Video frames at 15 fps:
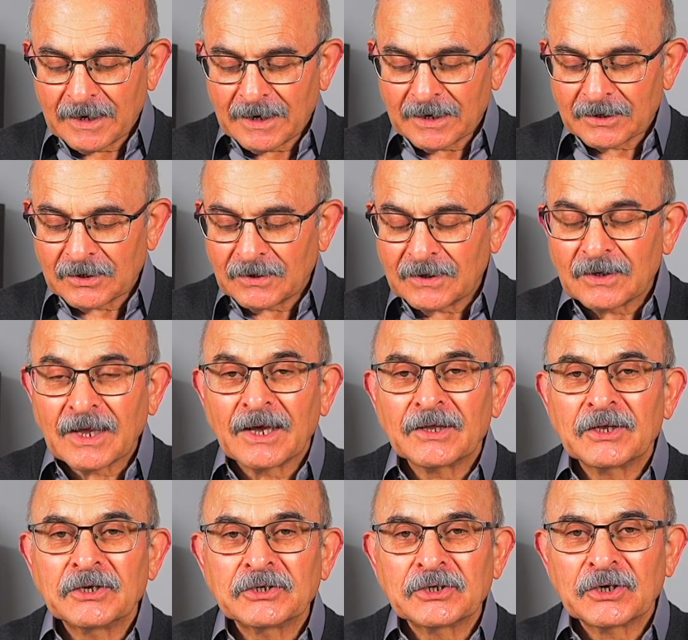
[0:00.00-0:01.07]
getting the
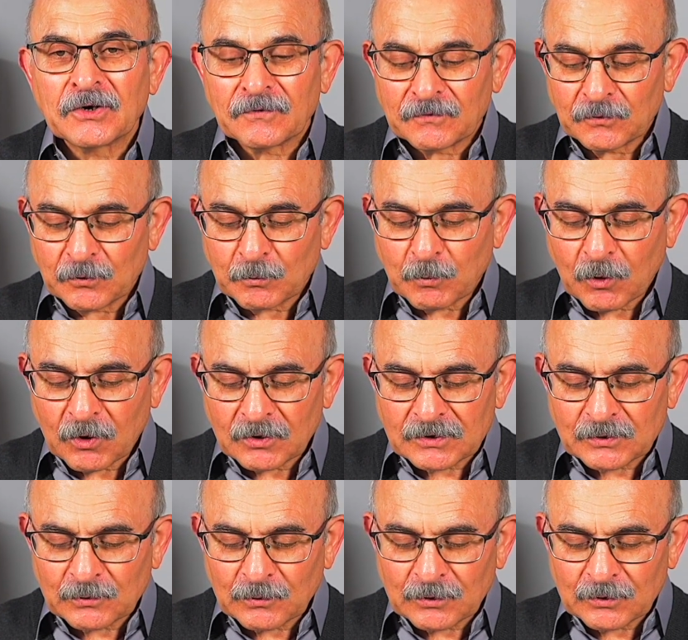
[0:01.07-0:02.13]
attention of your
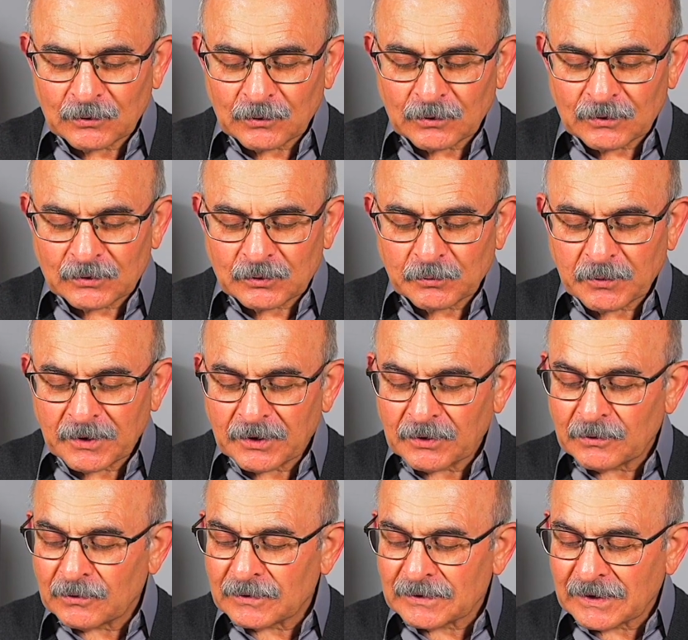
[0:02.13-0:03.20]
boss or your
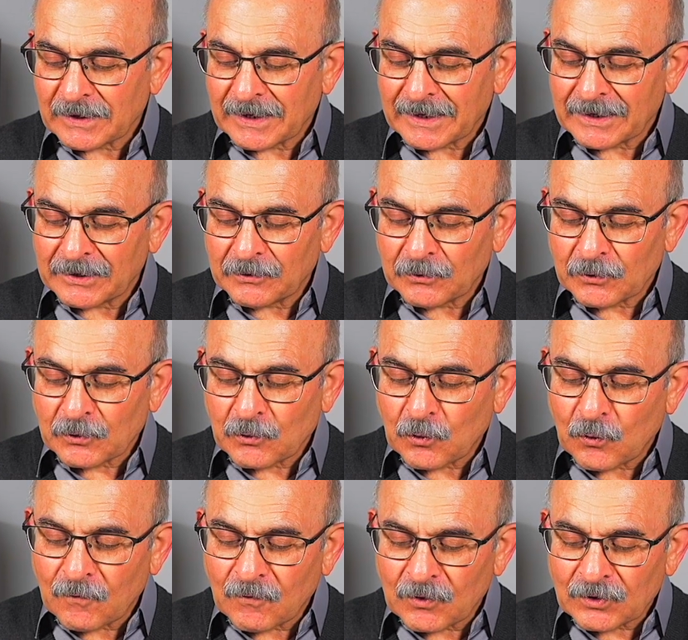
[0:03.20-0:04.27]
superiors and your
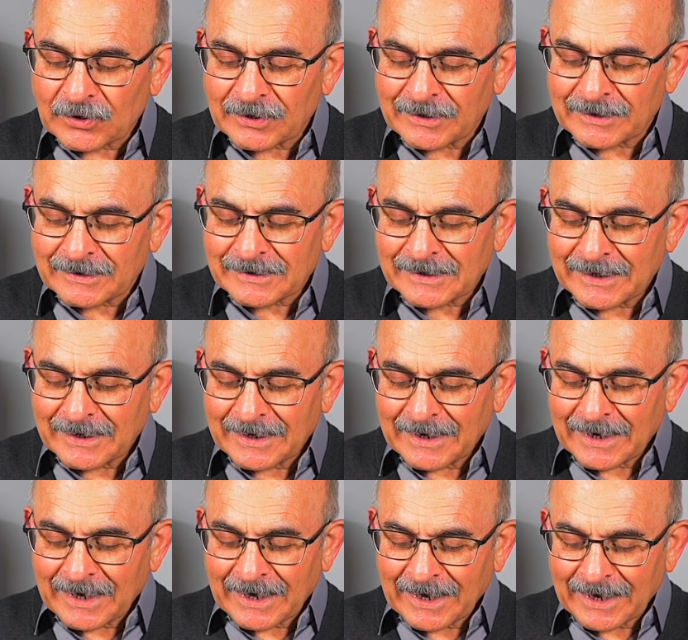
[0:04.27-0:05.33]
co-workers,
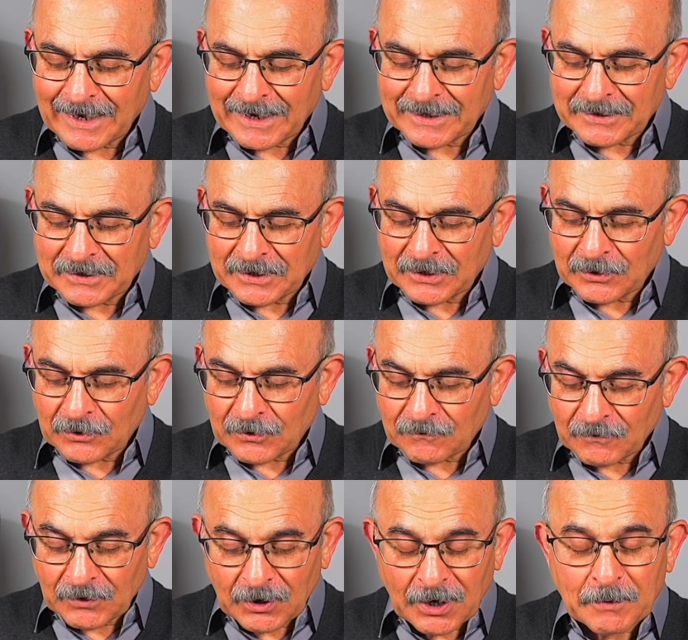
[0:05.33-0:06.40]
and they are
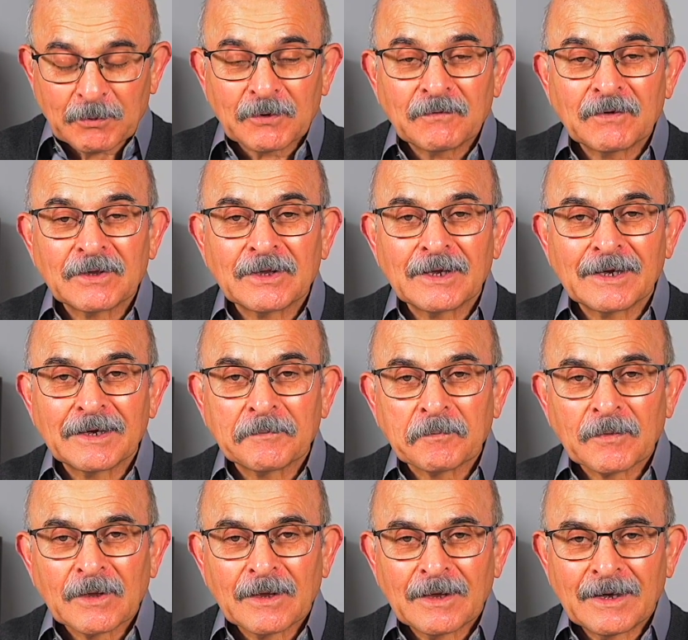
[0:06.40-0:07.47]
very happy with the
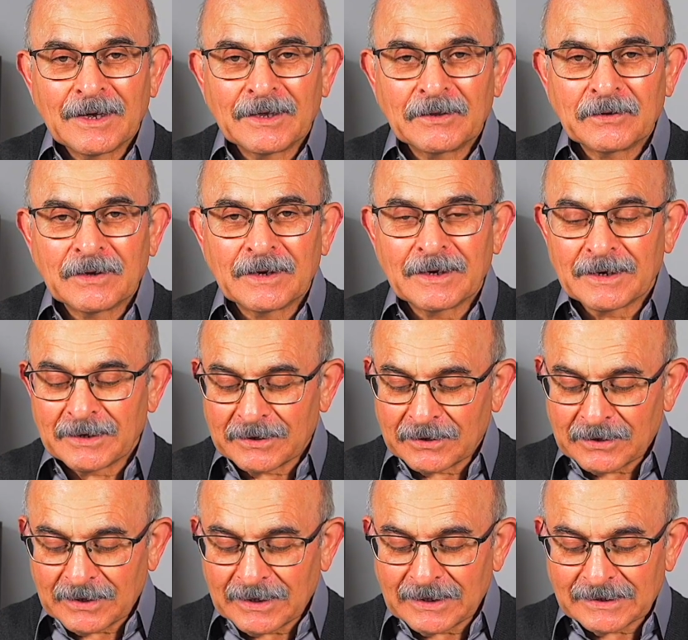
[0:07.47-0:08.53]

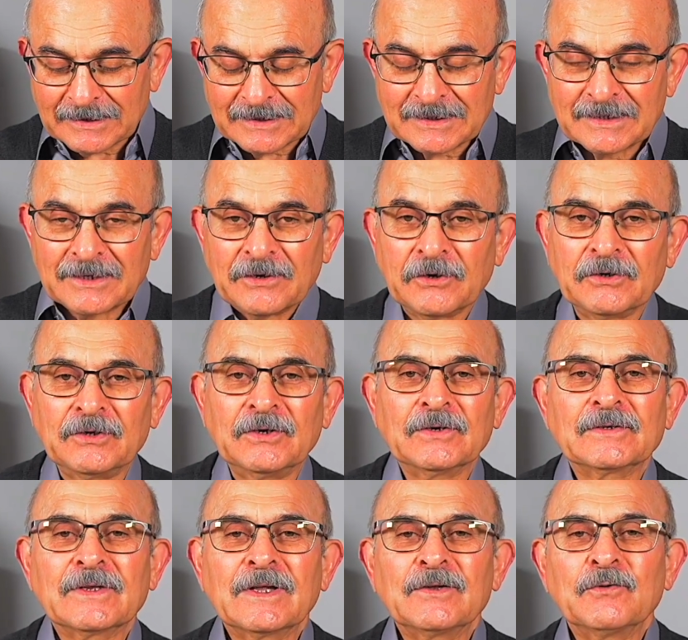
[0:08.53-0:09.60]
these
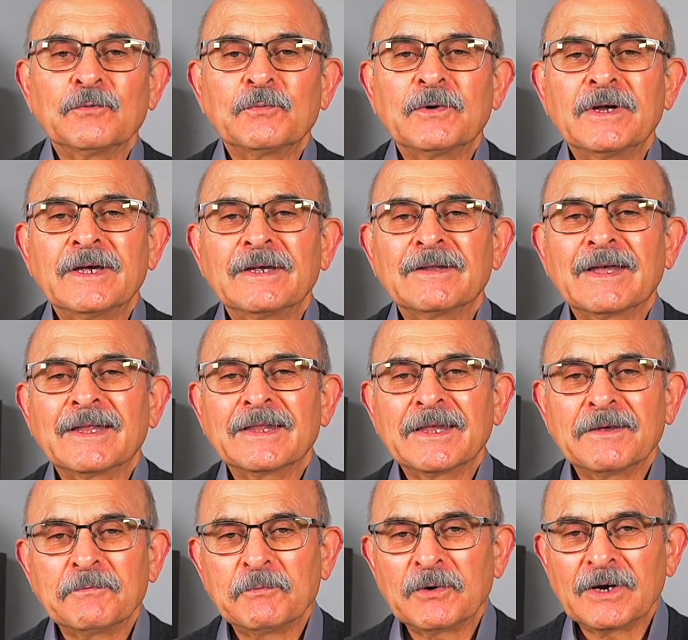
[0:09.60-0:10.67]
ideas that you bring, and
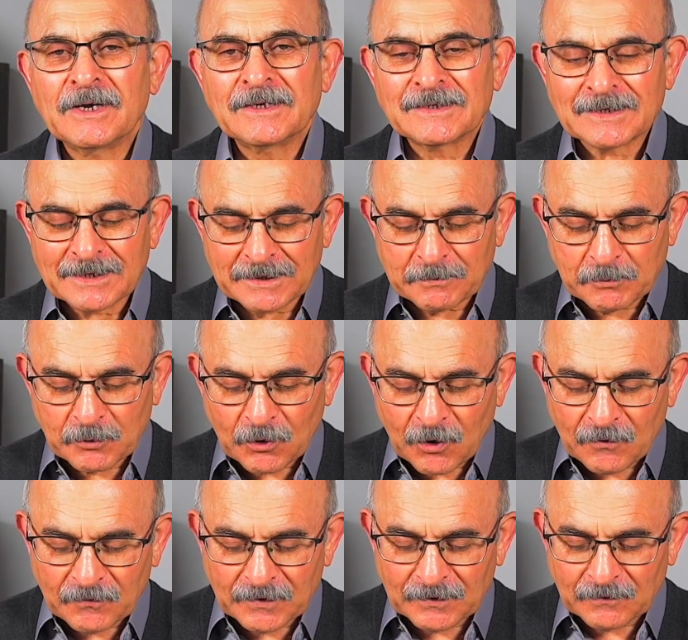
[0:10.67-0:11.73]
then brings the
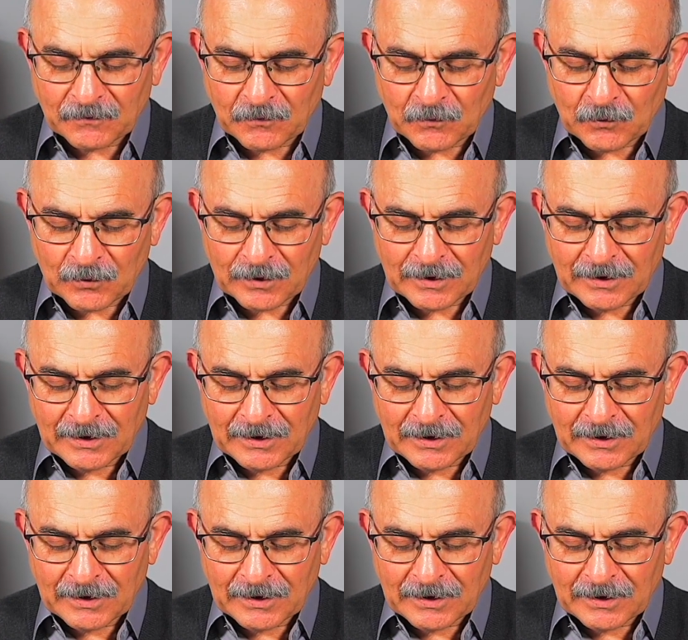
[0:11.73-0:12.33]
profit for